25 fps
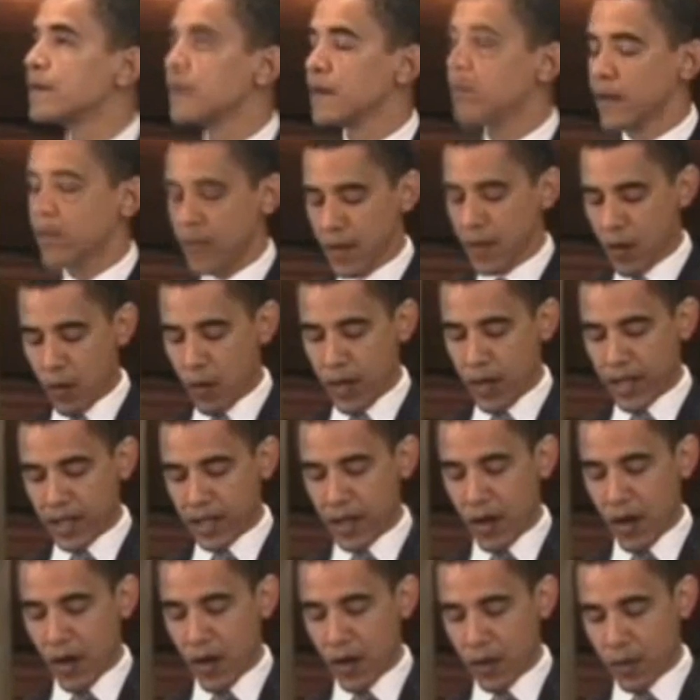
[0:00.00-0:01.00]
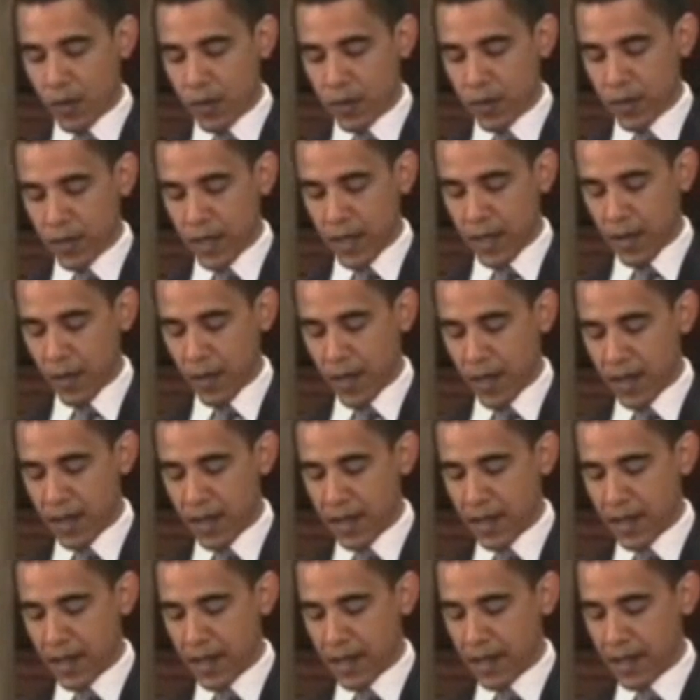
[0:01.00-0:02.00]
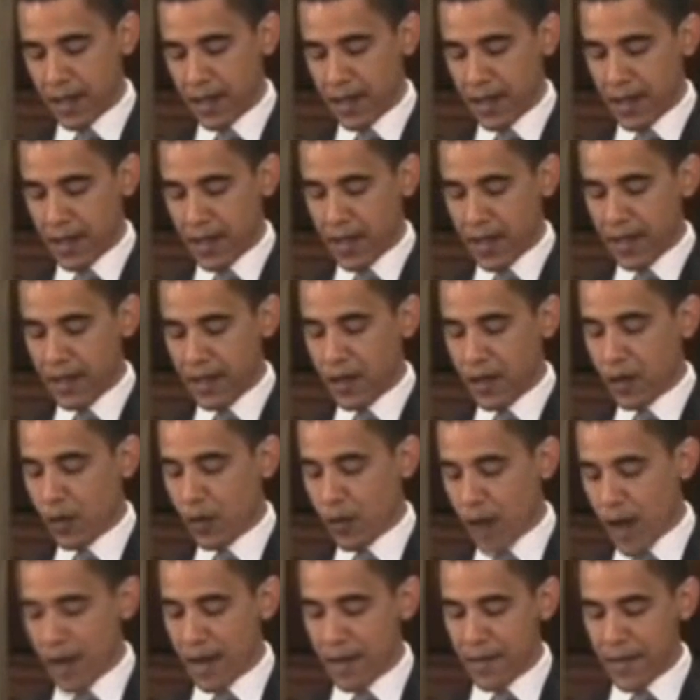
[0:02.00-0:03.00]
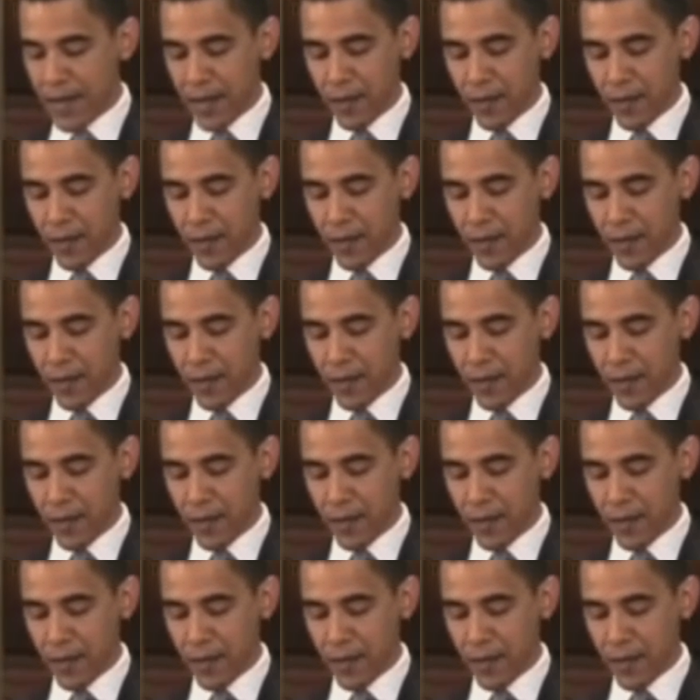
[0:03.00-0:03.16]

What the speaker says: Or we could go with Deuteronomy,